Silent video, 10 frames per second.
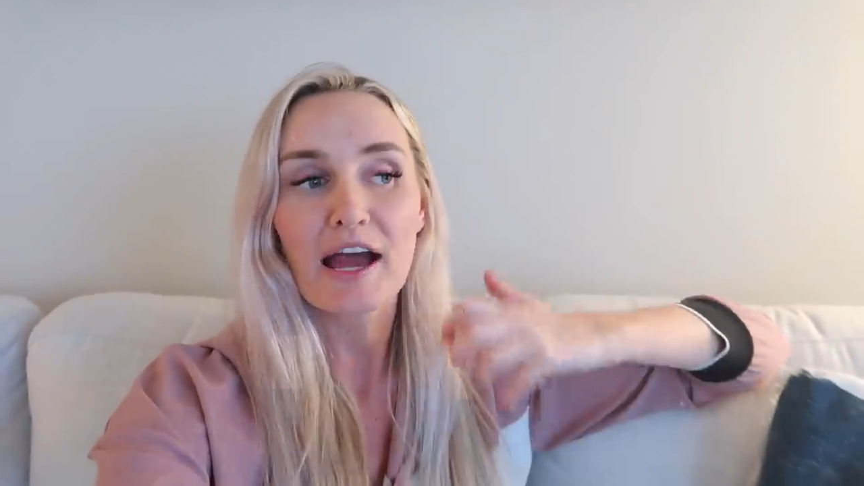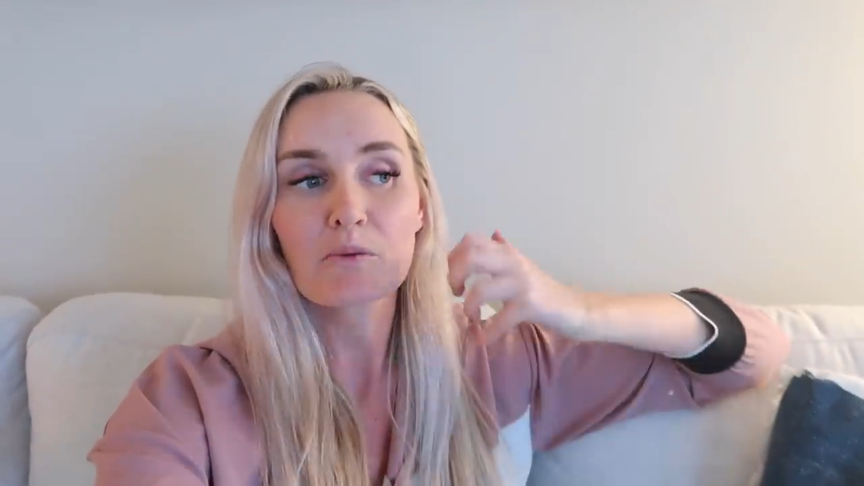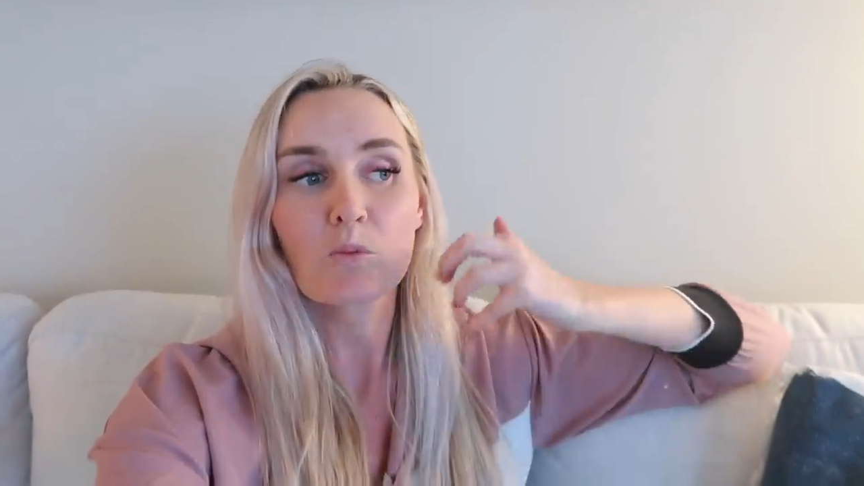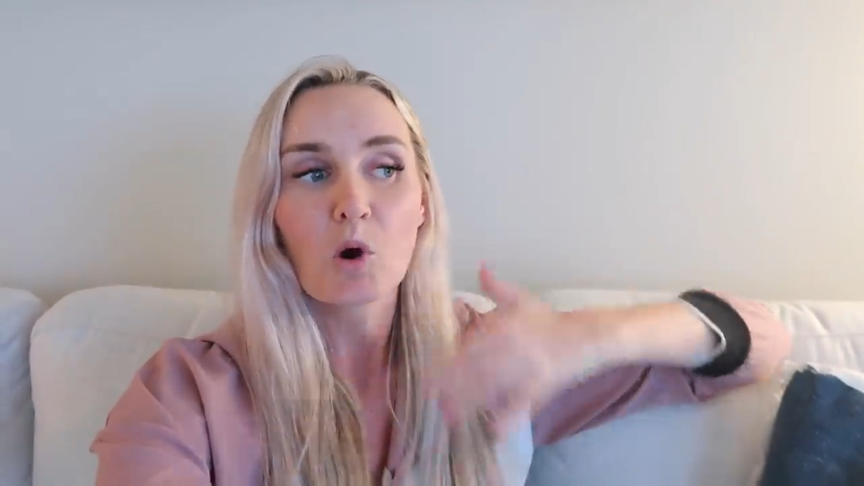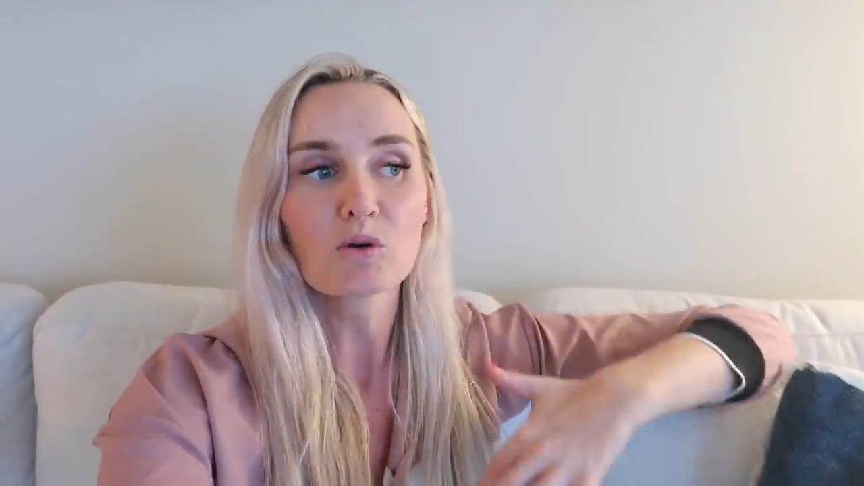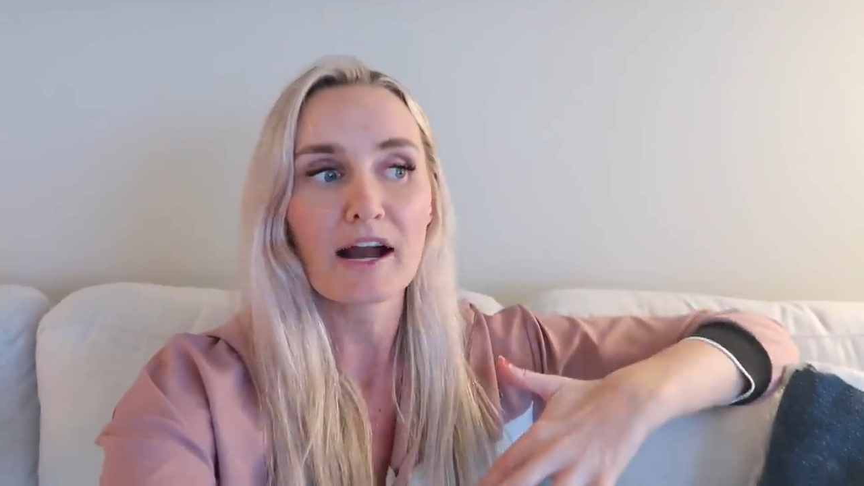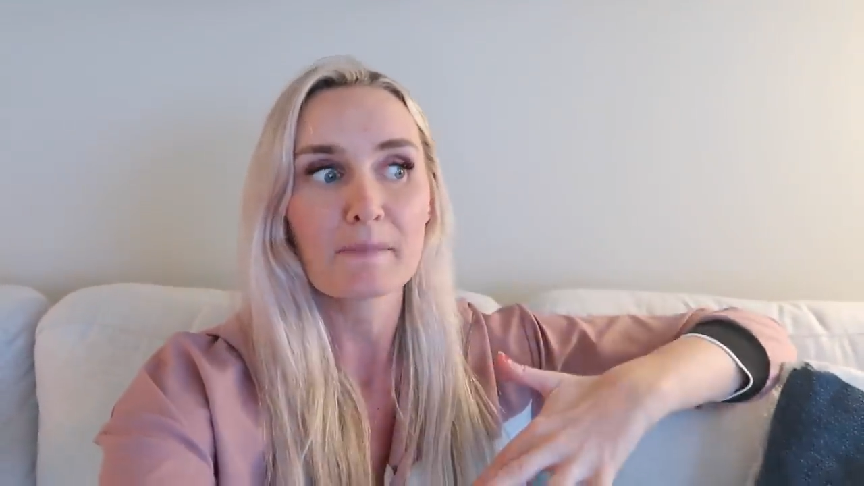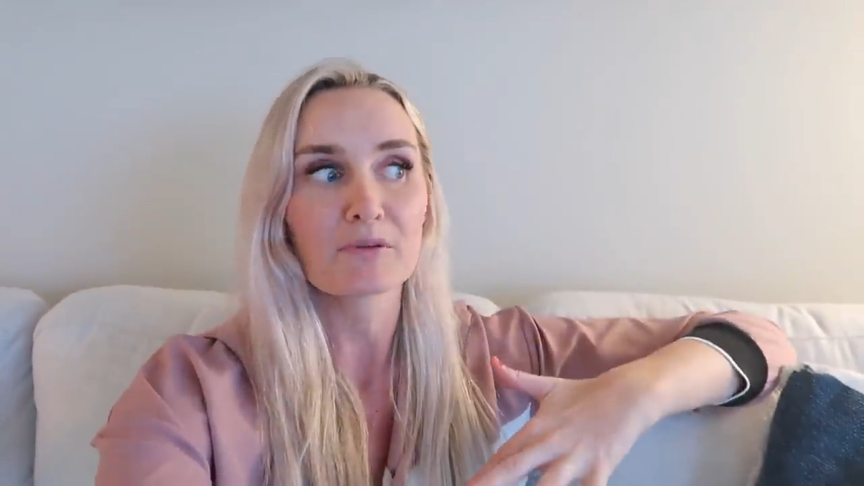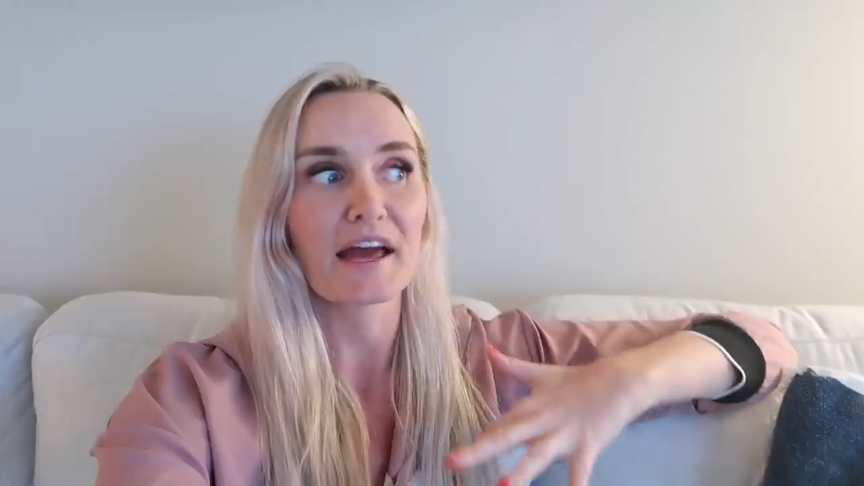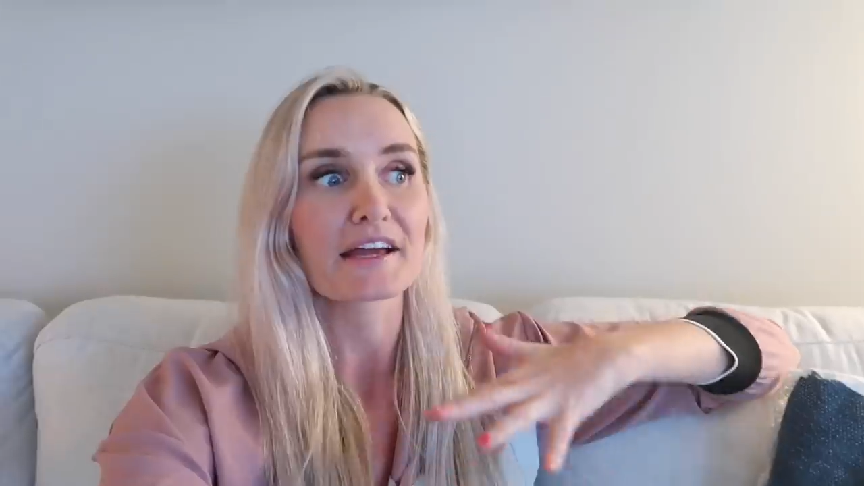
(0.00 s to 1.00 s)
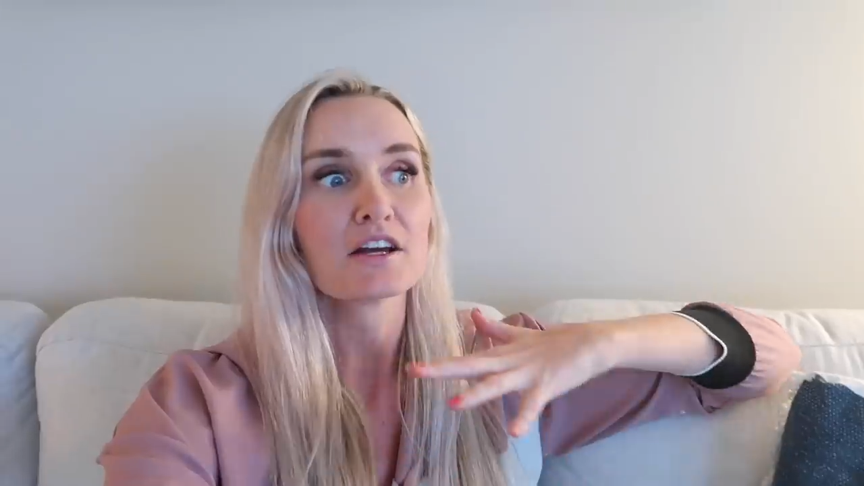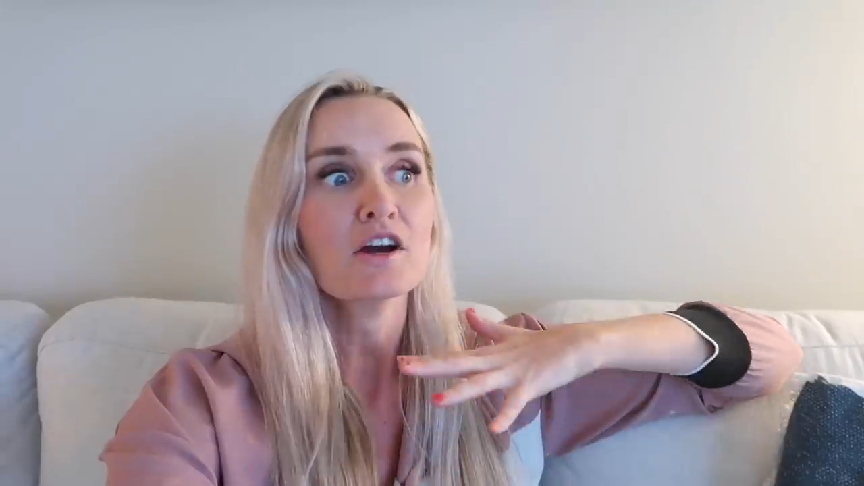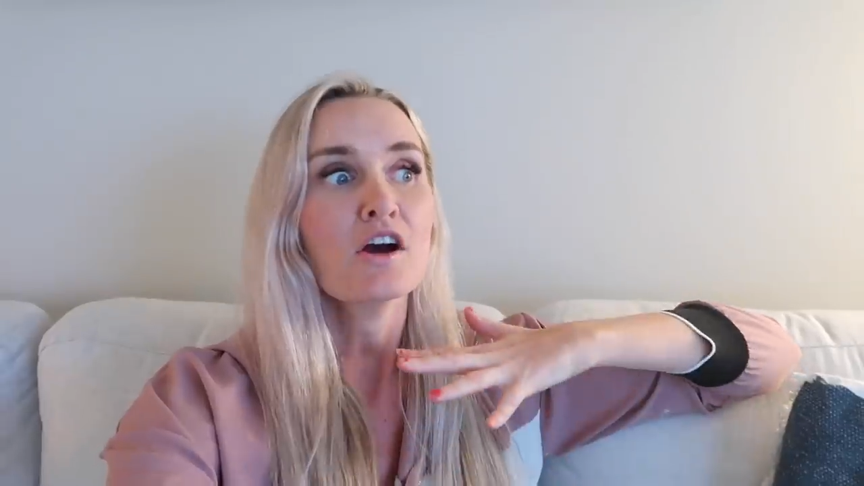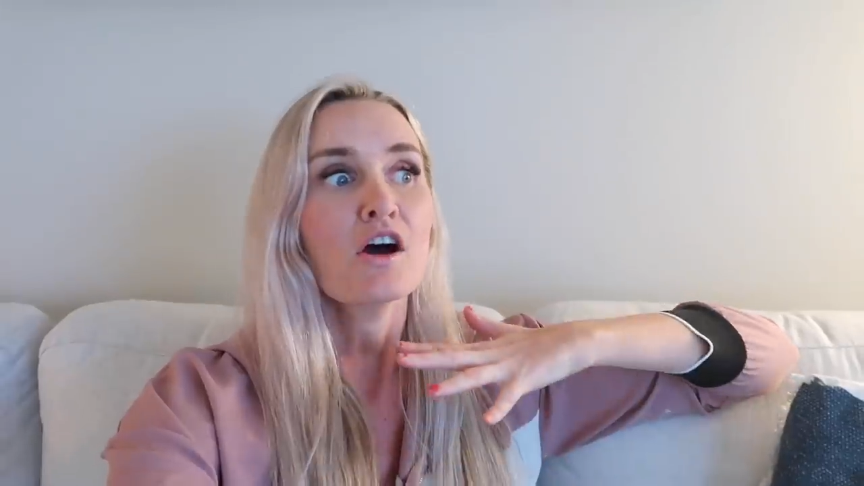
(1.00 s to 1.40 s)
I woke up like,